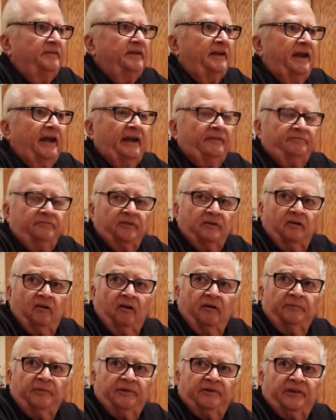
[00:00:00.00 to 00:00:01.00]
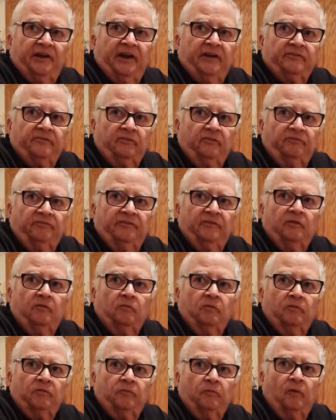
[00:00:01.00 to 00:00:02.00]
half the garbage cans are
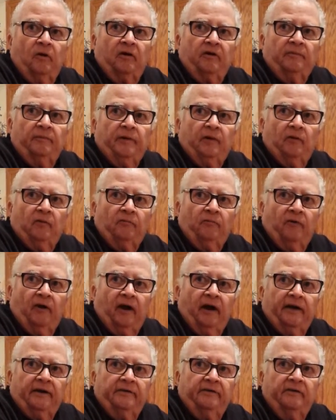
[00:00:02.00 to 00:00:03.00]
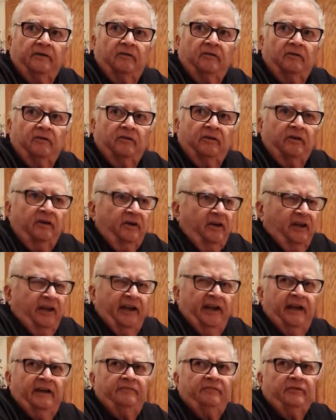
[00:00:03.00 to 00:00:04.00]
filled with watermelon rind, you know,
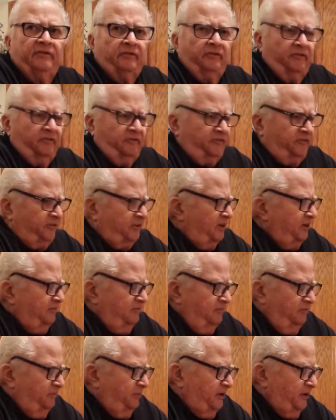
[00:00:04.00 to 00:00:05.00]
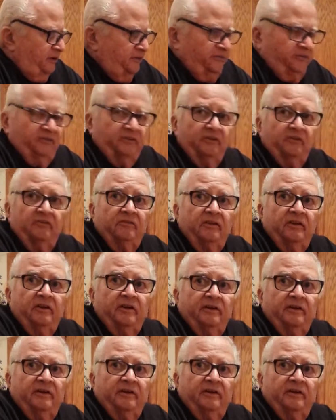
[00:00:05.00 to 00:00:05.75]
heavier than a son of a bitch, you know.